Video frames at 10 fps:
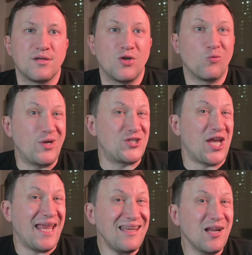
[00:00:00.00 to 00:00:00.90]
which
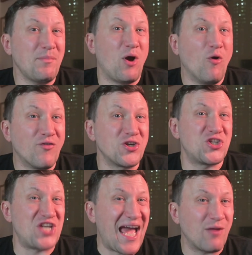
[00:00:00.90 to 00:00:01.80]
ended up
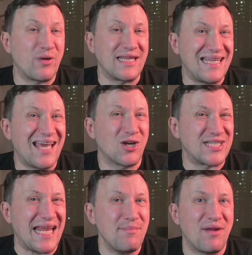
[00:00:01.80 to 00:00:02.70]
overshadowing the
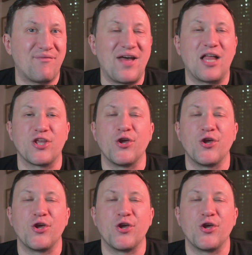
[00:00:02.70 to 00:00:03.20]
entertainment value.